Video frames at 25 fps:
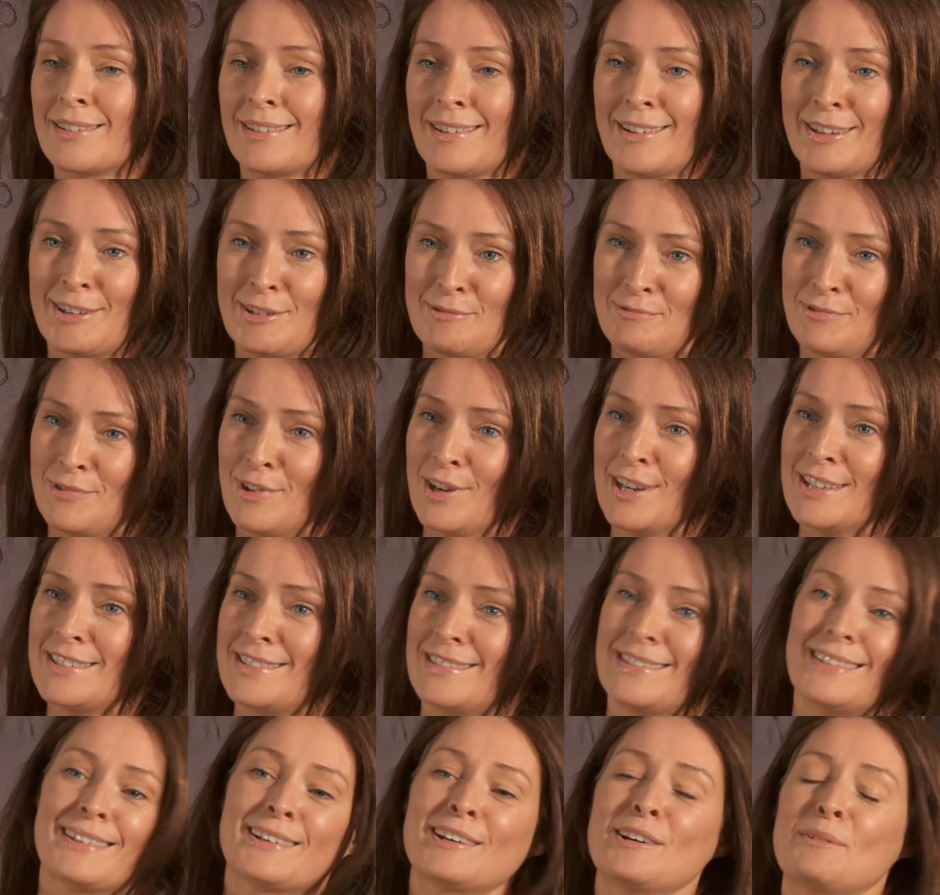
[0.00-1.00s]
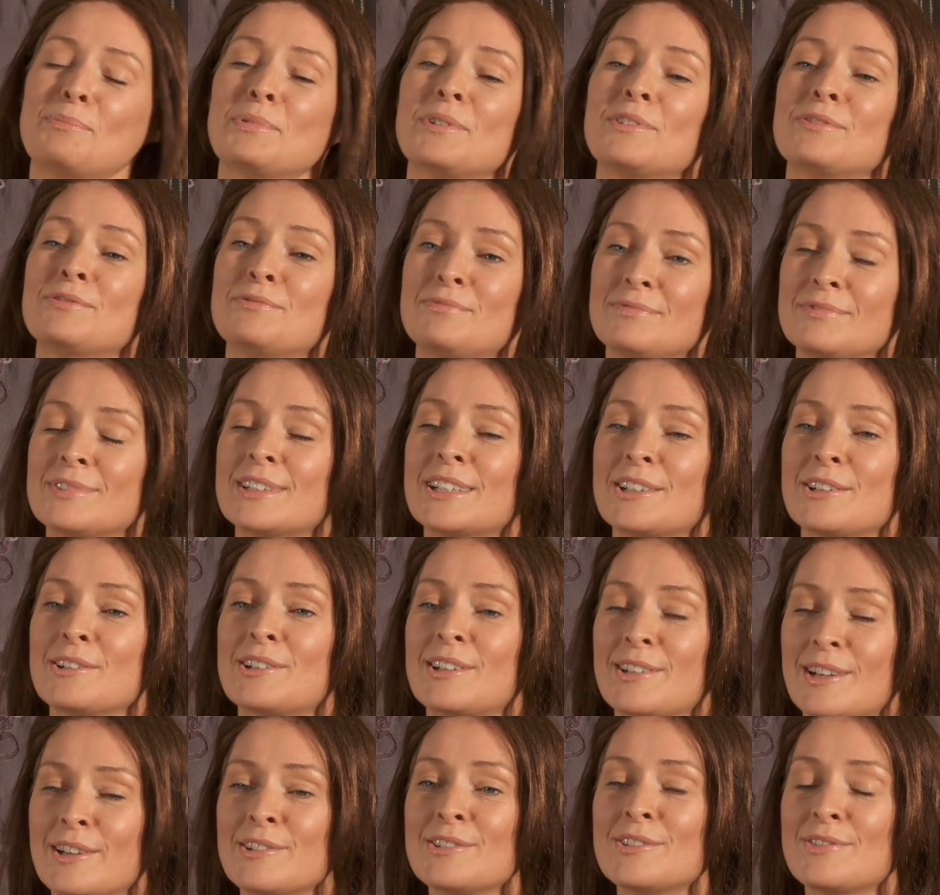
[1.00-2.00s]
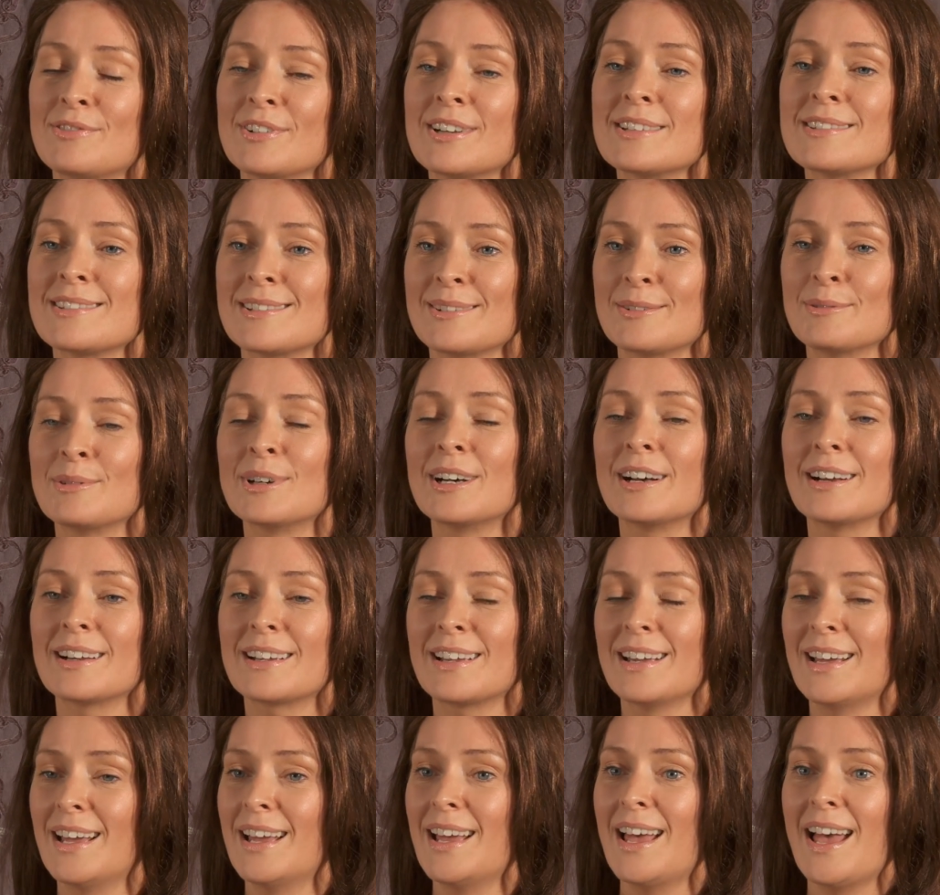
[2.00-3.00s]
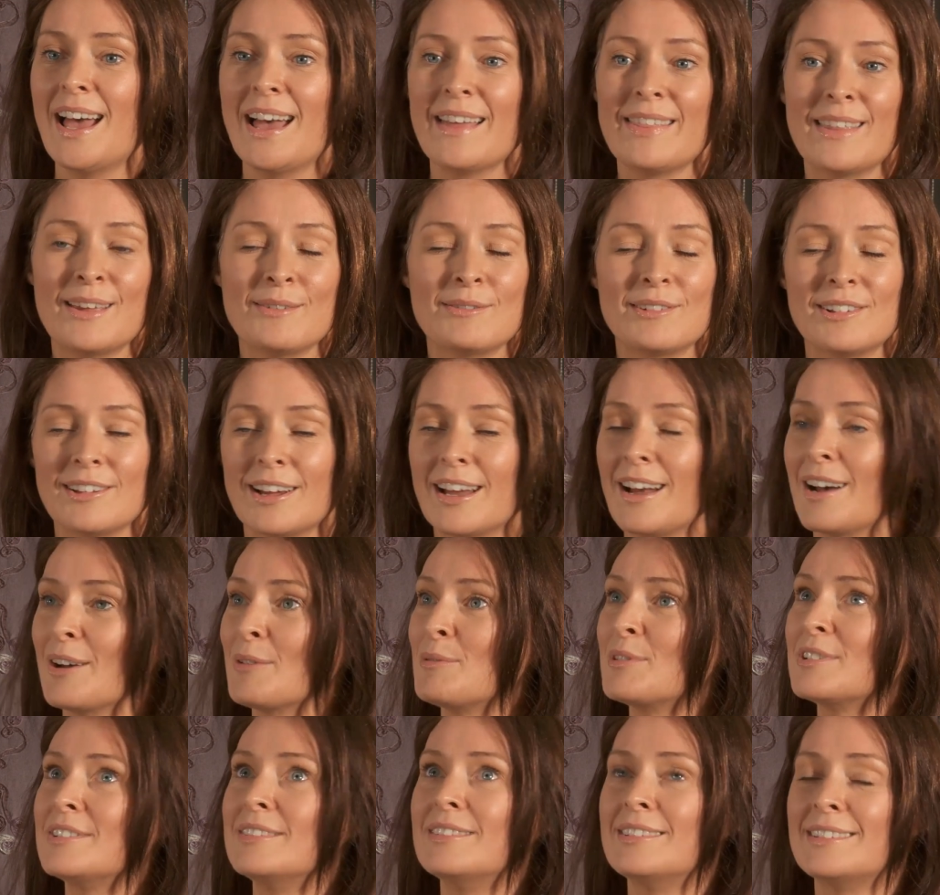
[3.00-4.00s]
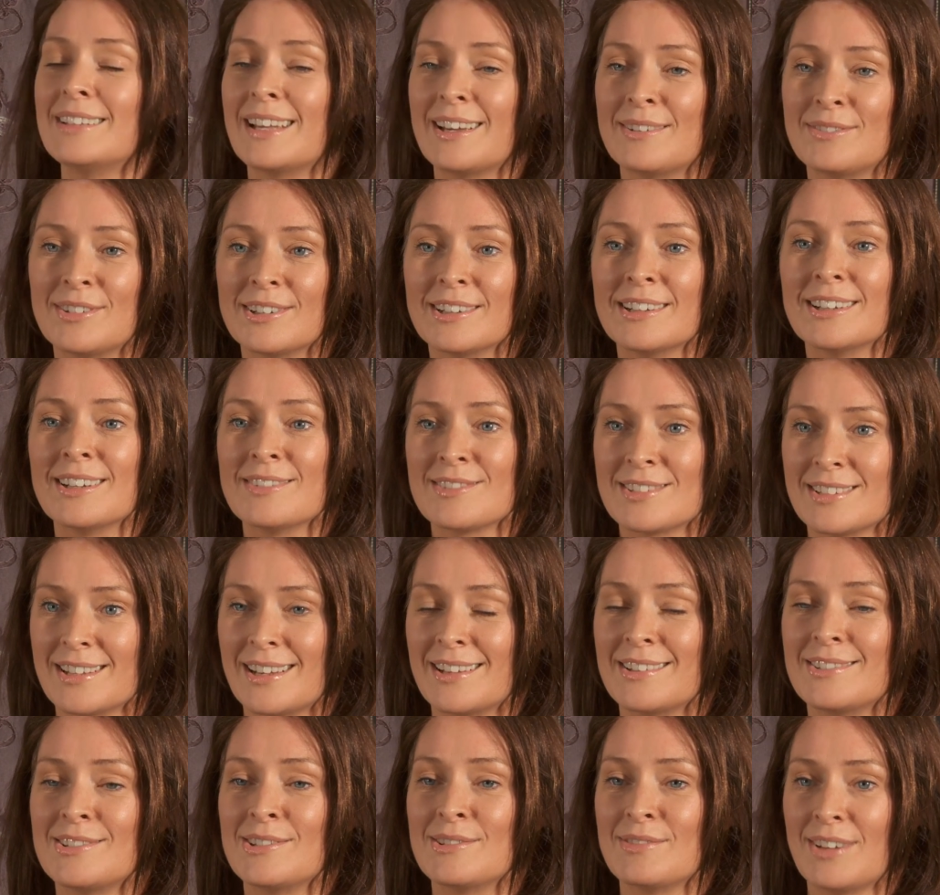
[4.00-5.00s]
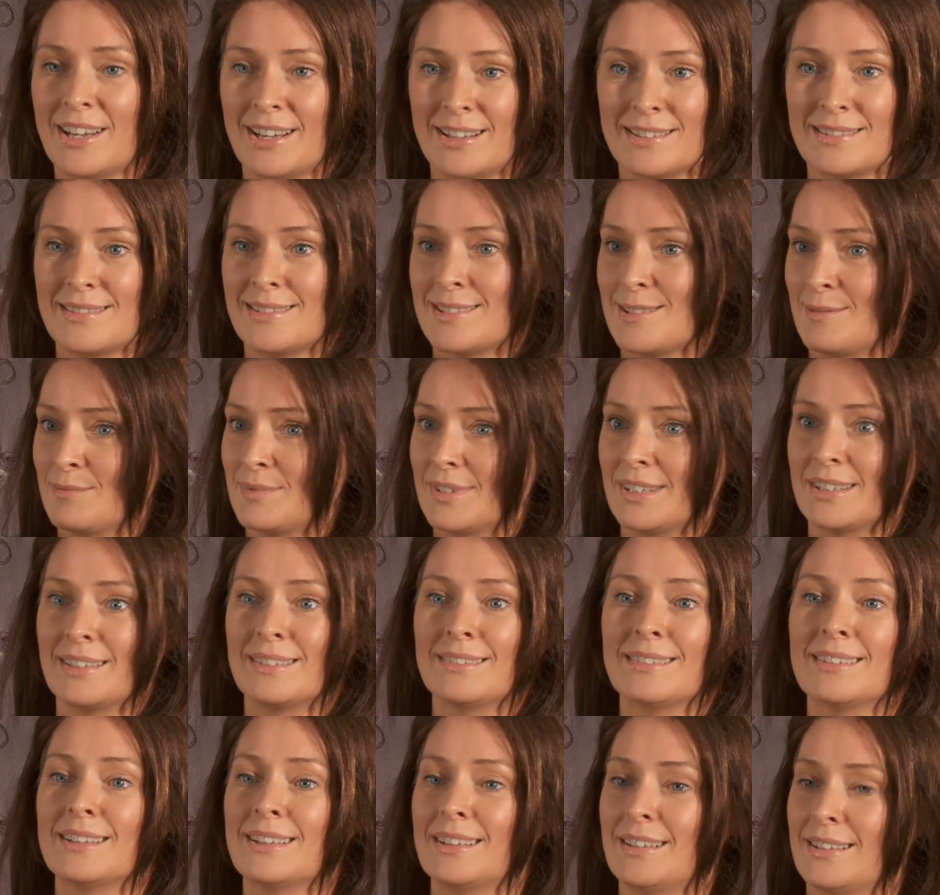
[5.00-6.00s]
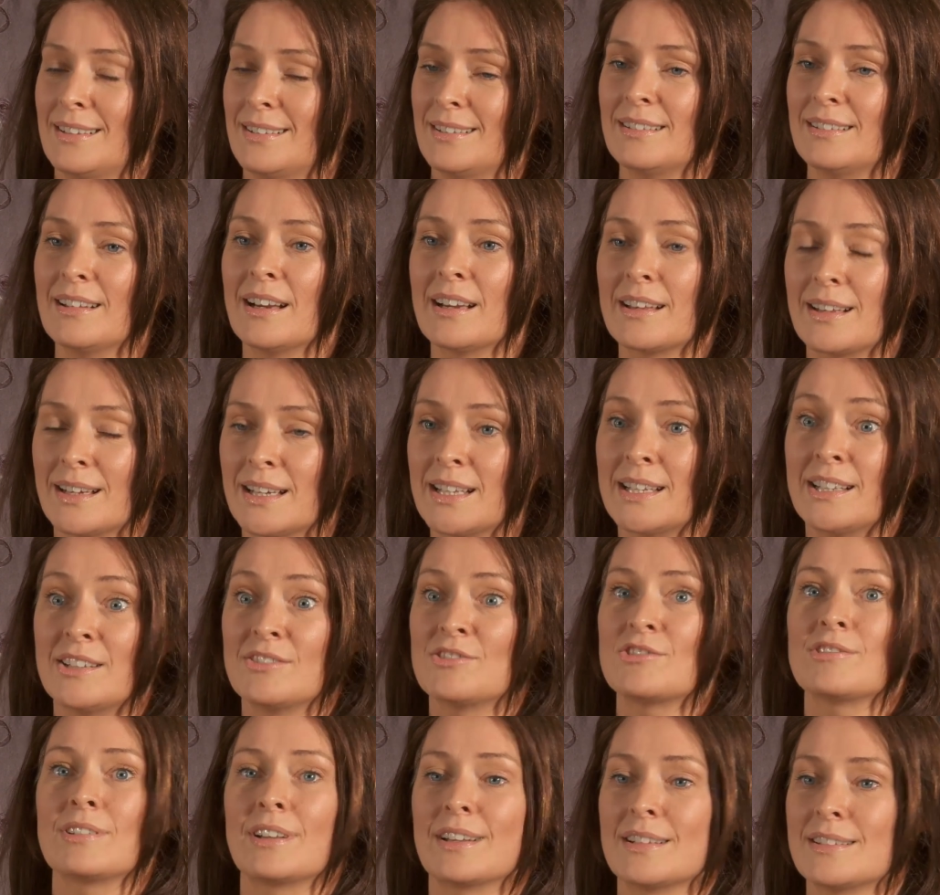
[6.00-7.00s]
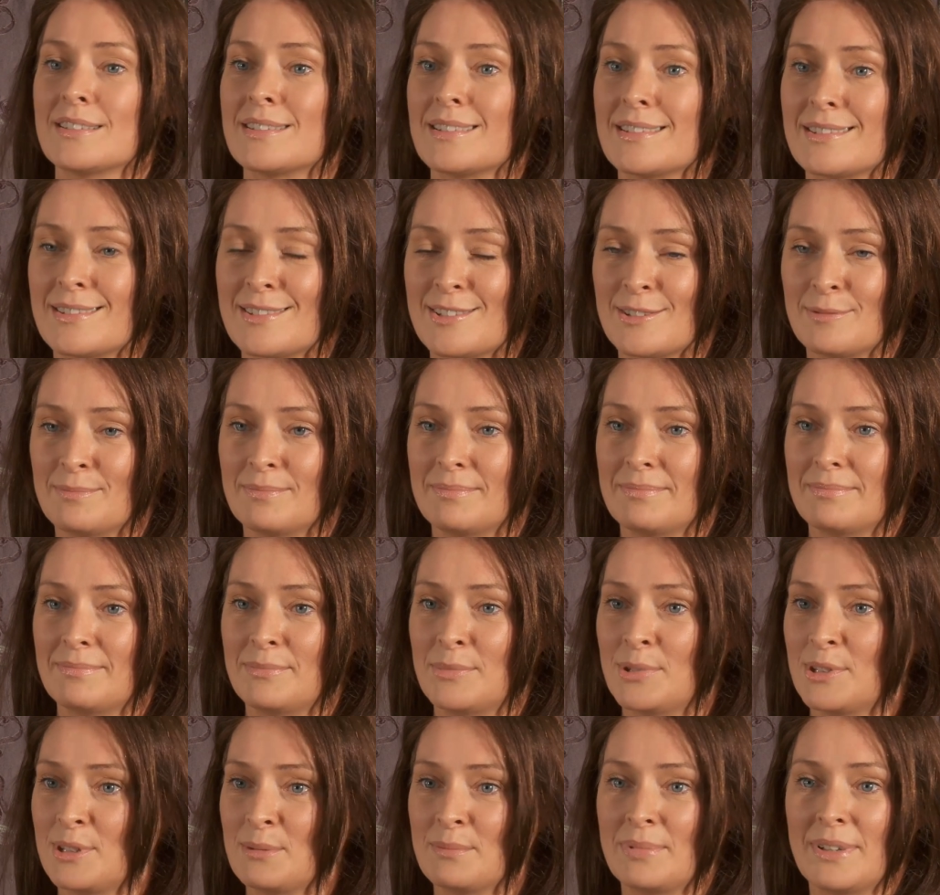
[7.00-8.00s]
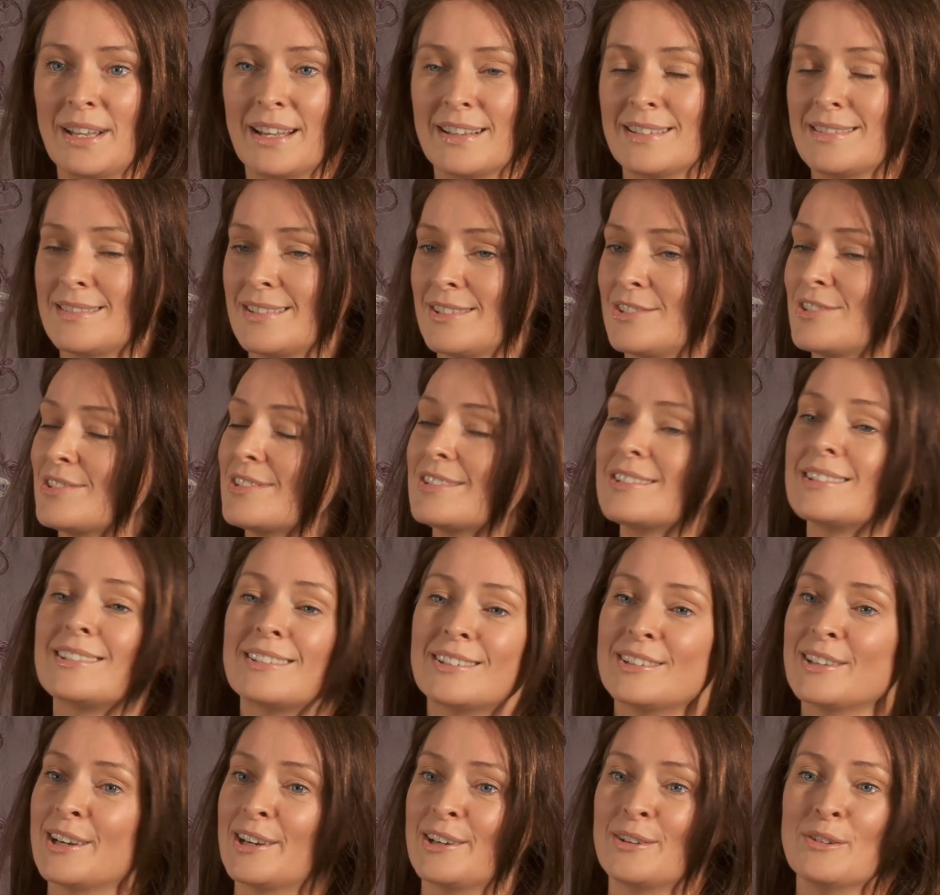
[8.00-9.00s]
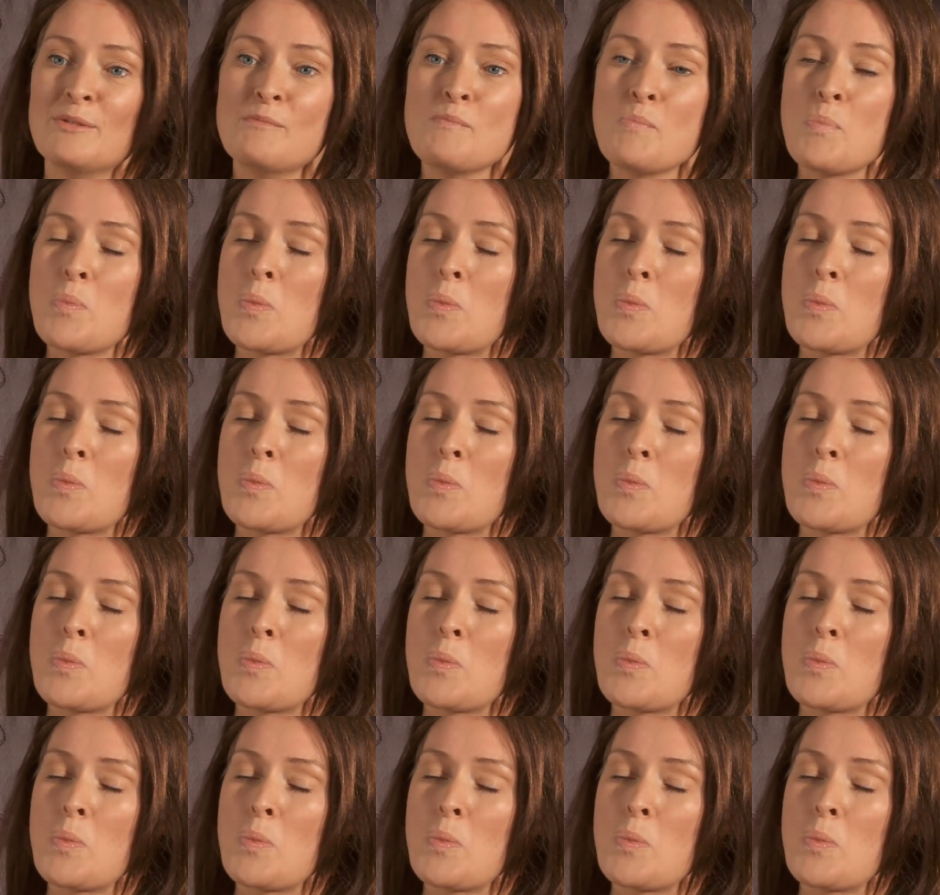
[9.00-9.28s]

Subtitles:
And I confided in a couple of really good close friends at work, and they were like, I would never have said you've had something like an Intralace system put in place. They just didn't know.